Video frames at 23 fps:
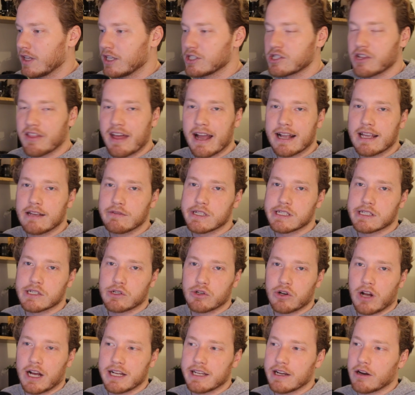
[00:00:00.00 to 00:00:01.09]
So that gives us a
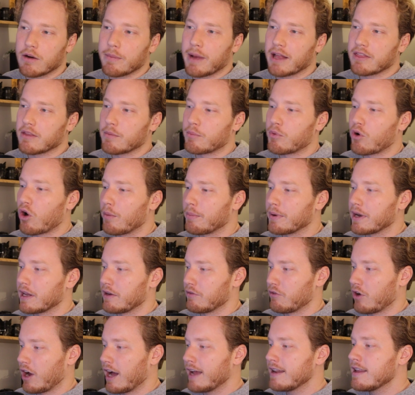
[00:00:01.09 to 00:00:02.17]
good idea about the
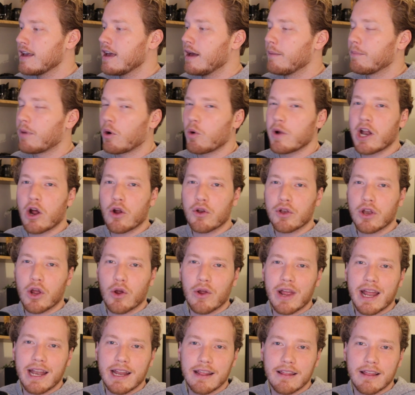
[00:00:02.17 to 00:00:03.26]
property, right? But we don't
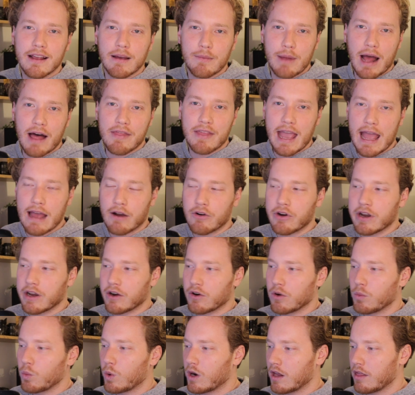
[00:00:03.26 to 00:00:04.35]
know anything about the
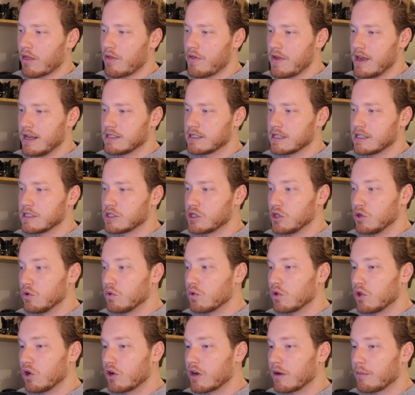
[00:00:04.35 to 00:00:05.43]
area. And one of the things is
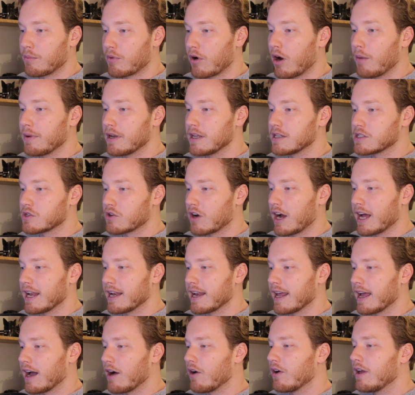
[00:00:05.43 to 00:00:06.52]
you'll look at properties right
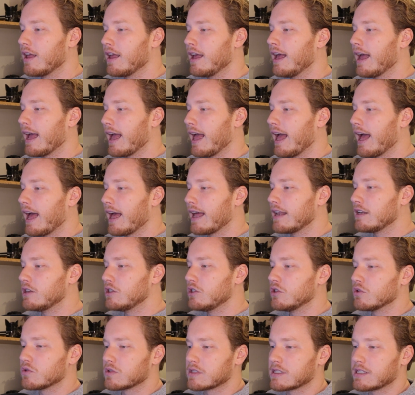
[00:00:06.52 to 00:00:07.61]
now and
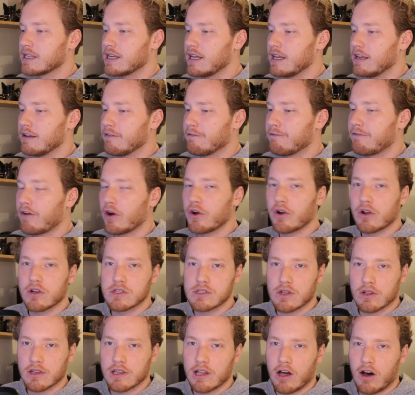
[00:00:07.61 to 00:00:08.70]
you'll see
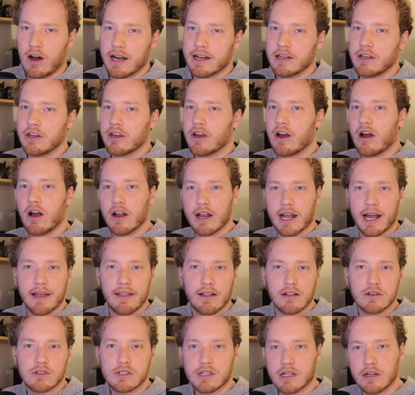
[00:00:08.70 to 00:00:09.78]
photos online and you go, okay,
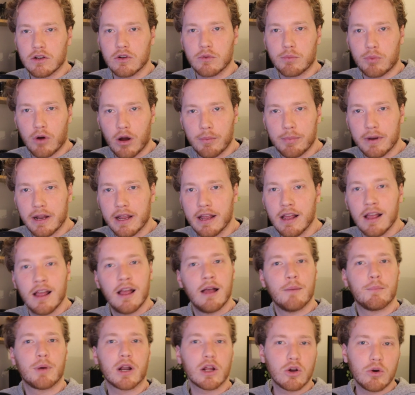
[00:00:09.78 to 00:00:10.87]
that looks like a good property,
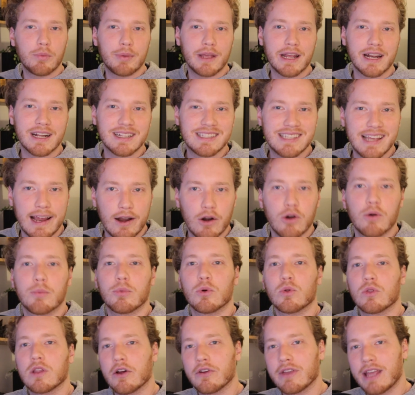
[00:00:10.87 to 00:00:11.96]
but it could be in a
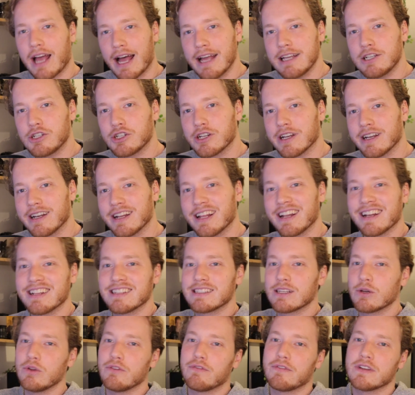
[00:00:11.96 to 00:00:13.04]
terrible location. And
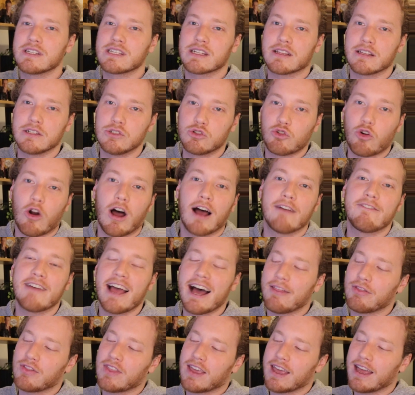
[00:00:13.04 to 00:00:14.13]
until you physically drive
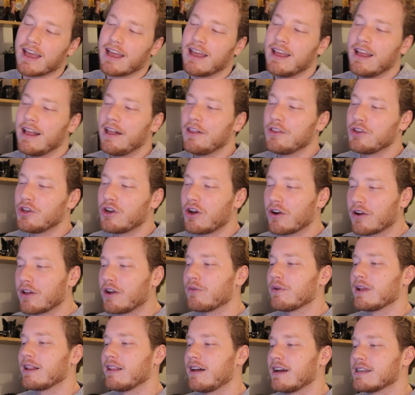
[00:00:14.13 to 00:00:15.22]
out there, you're not going
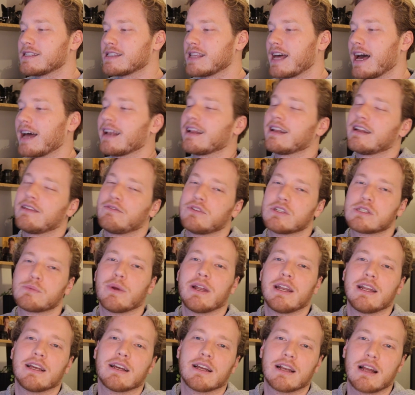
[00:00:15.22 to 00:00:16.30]
to realize that. And if you're
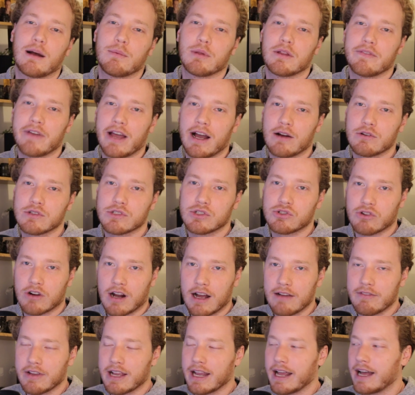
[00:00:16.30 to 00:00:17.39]
spending a couple of hours
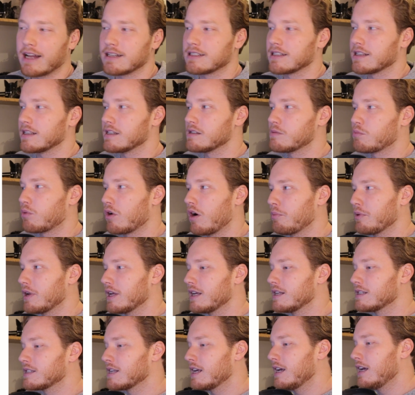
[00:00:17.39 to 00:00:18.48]
driving out to these
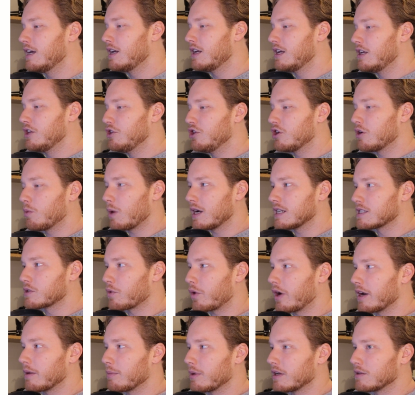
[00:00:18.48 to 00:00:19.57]
properties, you can waste
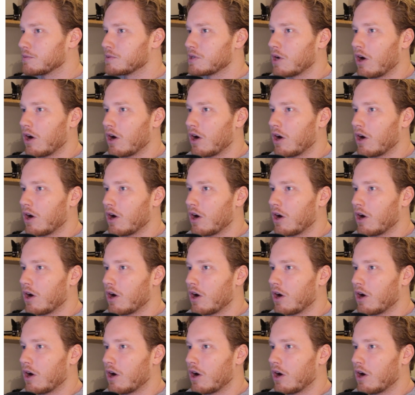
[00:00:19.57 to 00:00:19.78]
quite a bit of